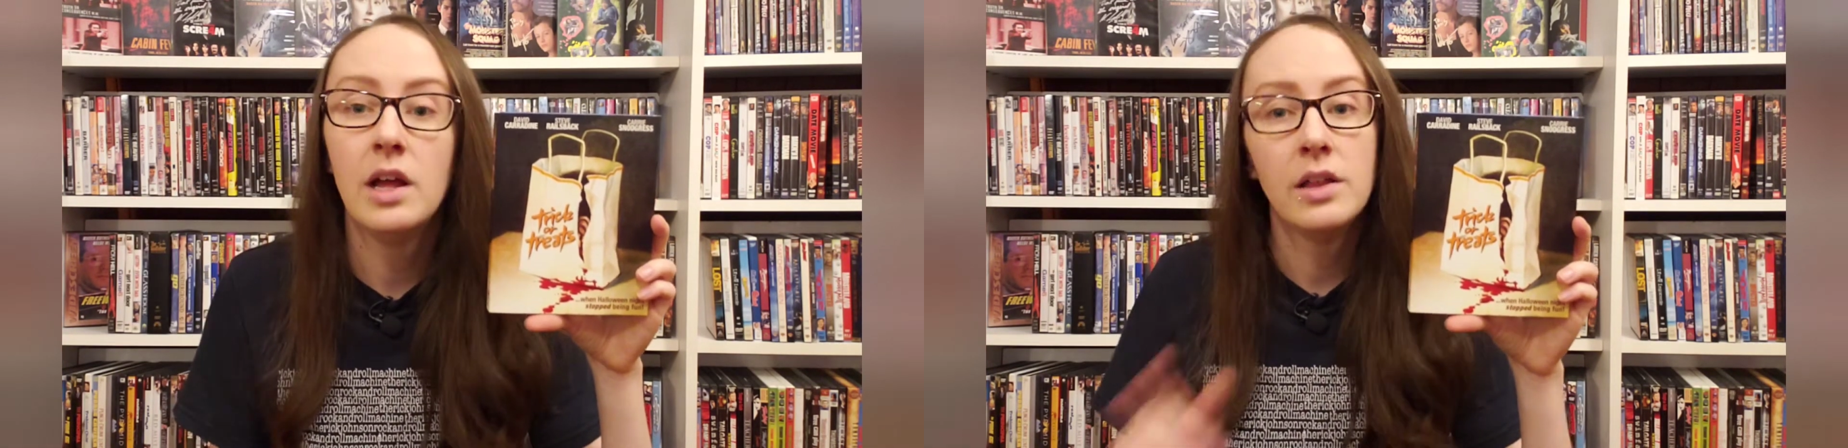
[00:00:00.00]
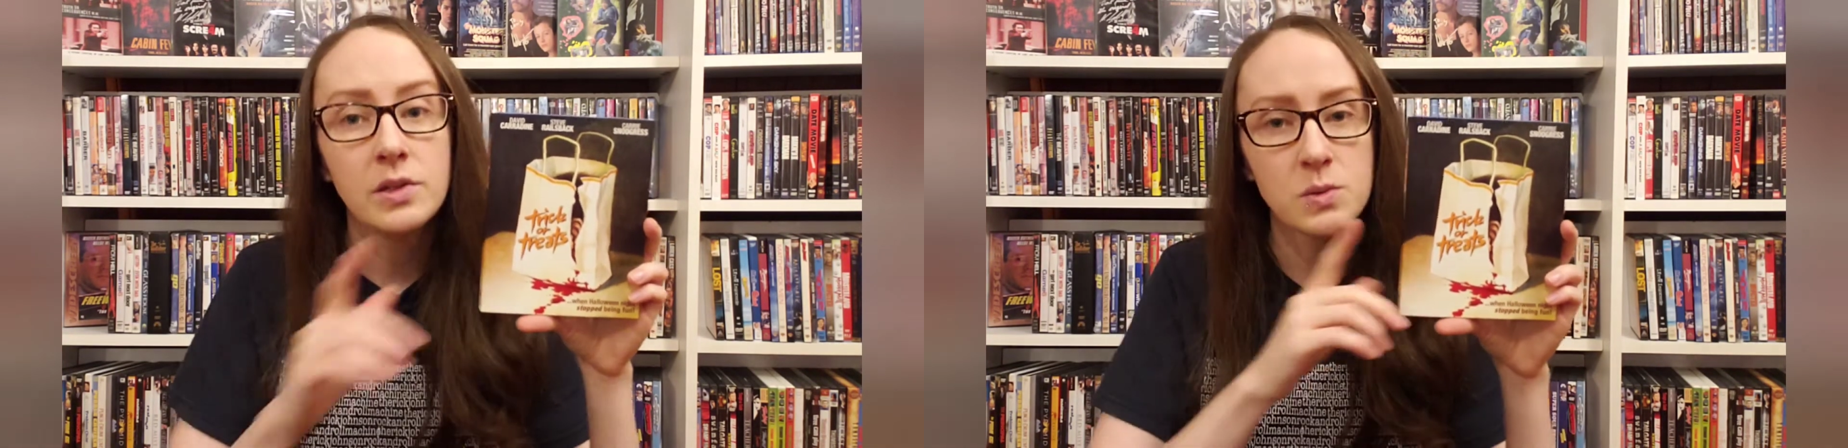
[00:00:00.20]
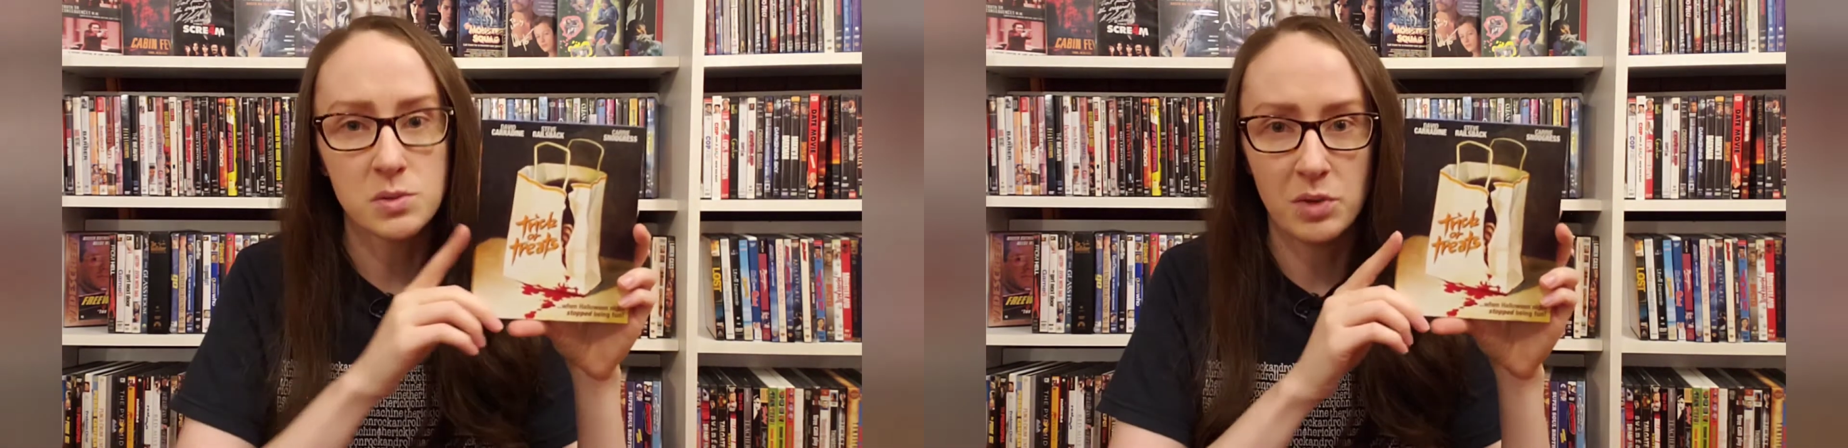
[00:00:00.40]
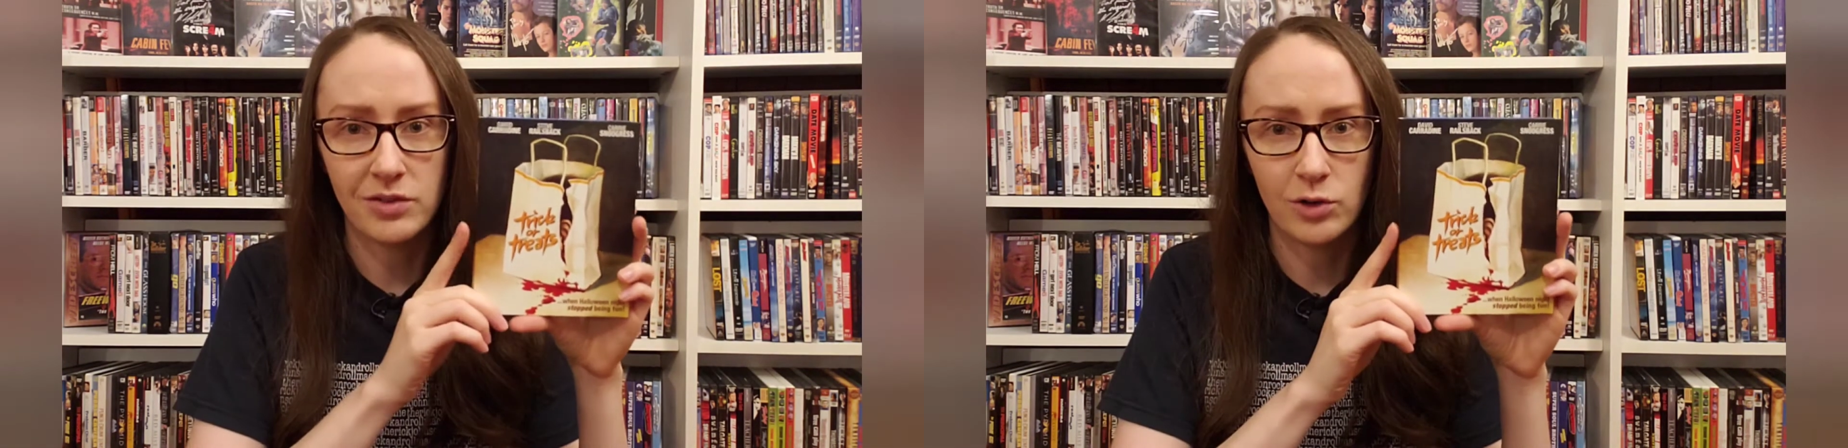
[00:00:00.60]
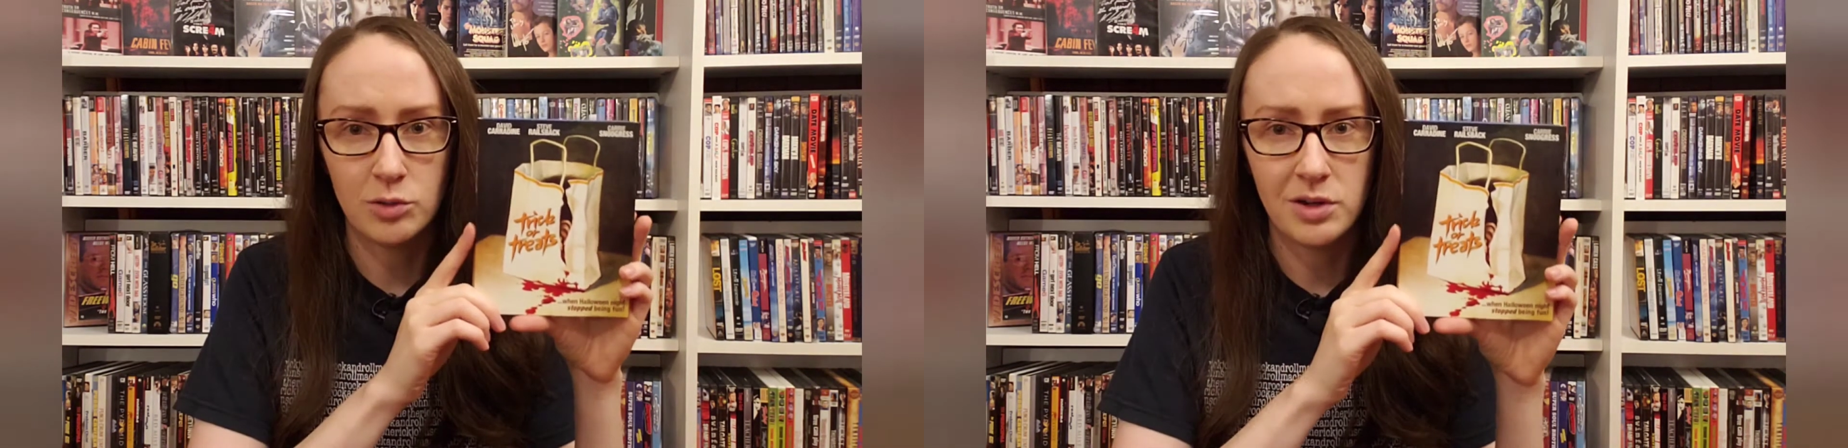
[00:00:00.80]
this was by
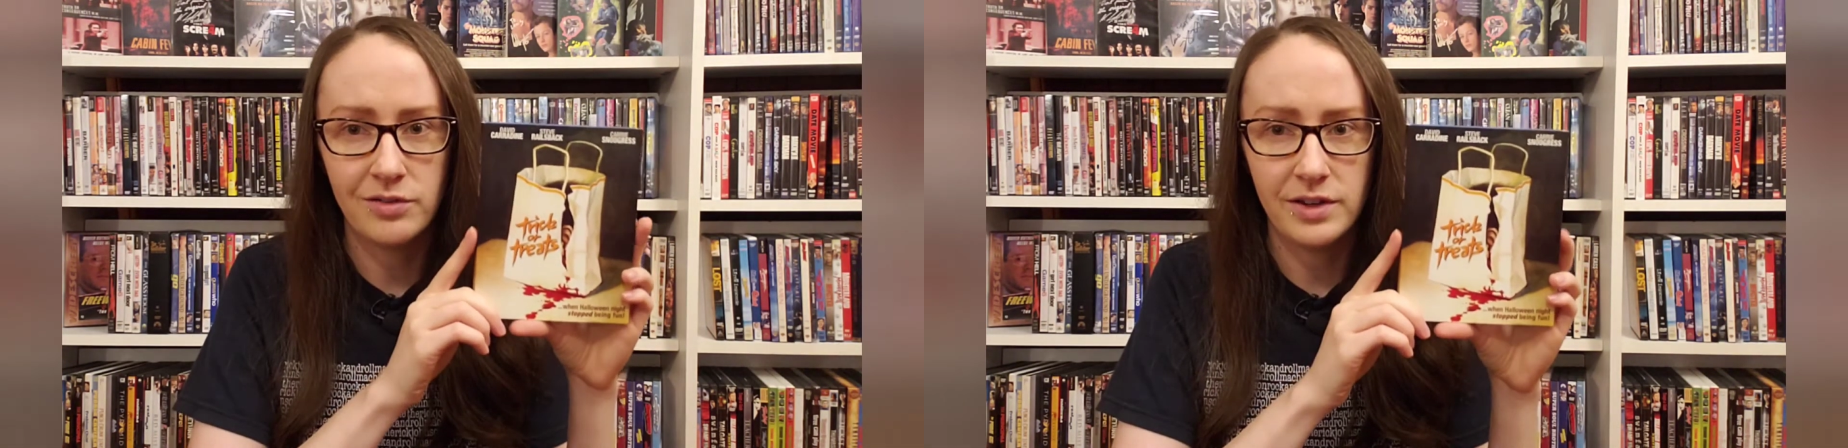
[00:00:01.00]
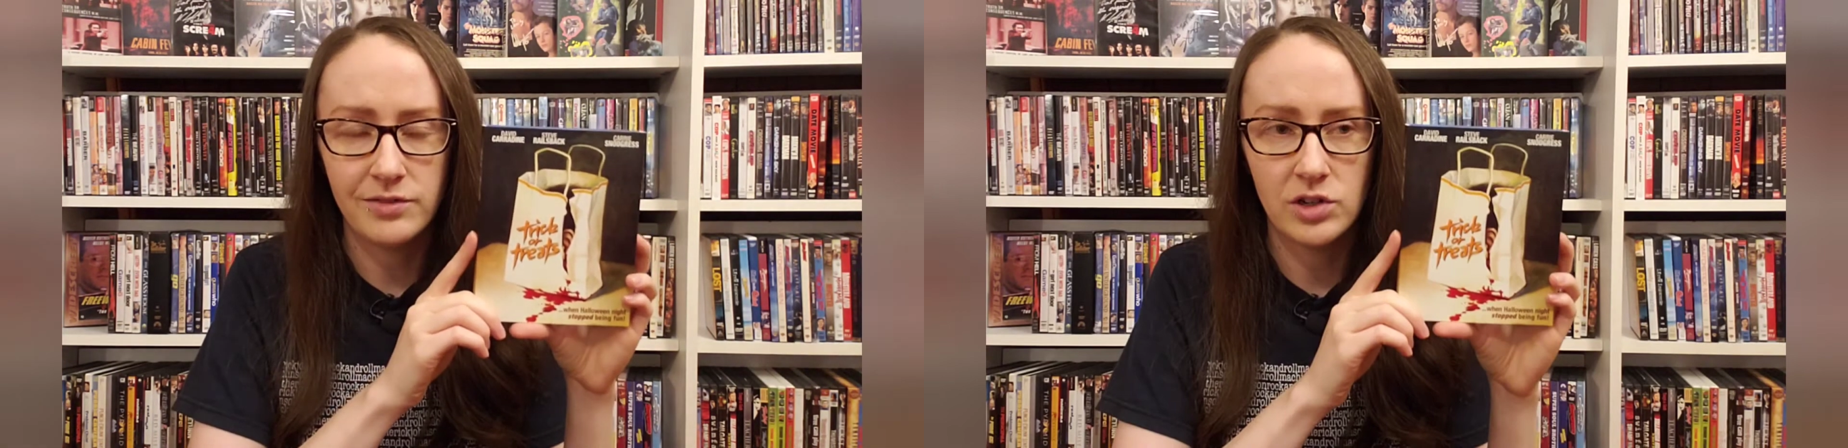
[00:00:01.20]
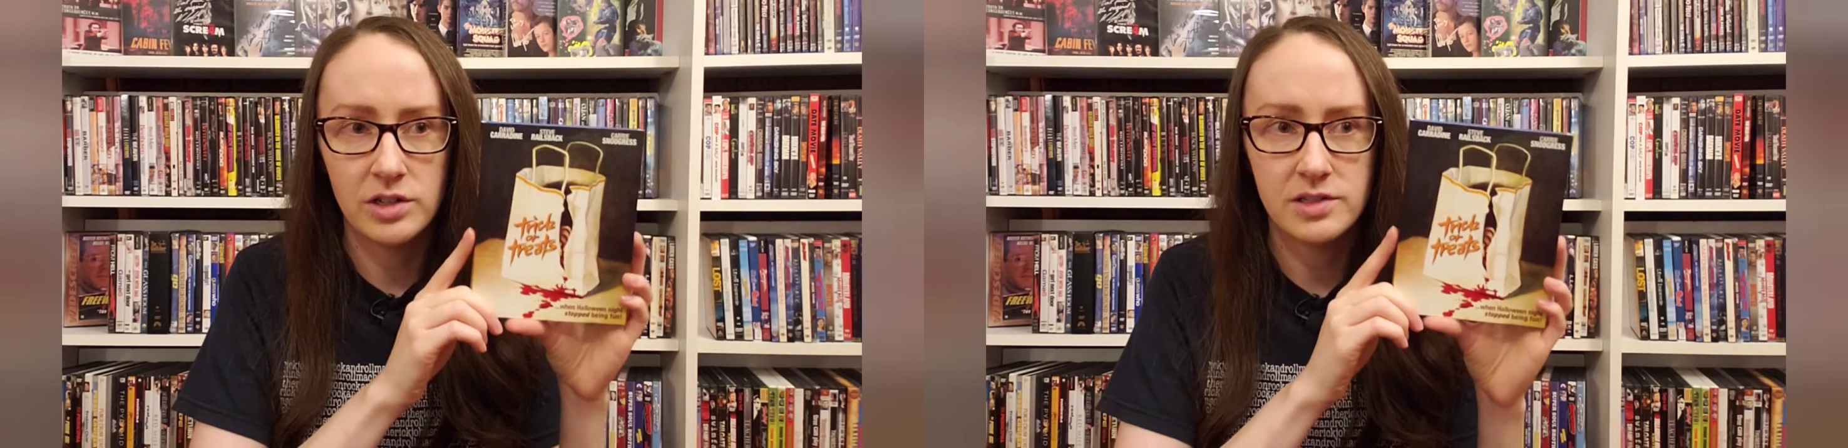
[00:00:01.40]
far my favorite.